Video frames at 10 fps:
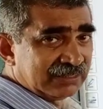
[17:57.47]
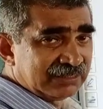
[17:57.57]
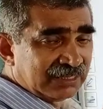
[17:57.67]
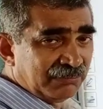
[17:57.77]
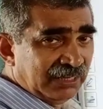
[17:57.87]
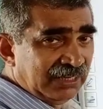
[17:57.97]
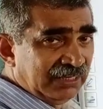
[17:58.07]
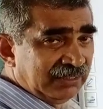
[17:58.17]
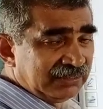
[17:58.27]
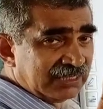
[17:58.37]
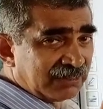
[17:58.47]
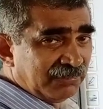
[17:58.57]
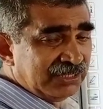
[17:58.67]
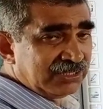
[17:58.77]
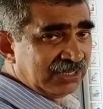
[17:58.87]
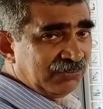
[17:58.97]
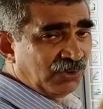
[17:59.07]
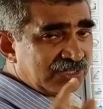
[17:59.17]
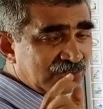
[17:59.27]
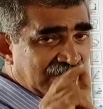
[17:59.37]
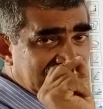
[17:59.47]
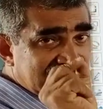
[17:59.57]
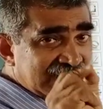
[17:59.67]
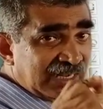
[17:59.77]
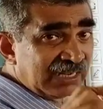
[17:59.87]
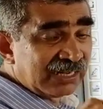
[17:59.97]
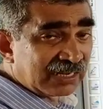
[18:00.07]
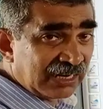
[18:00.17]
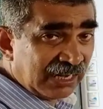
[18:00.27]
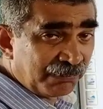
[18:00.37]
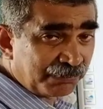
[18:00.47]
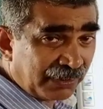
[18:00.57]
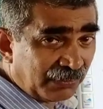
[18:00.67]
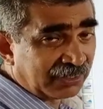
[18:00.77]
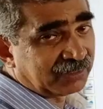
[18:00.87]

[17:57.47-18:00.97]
German team was known as Central Power.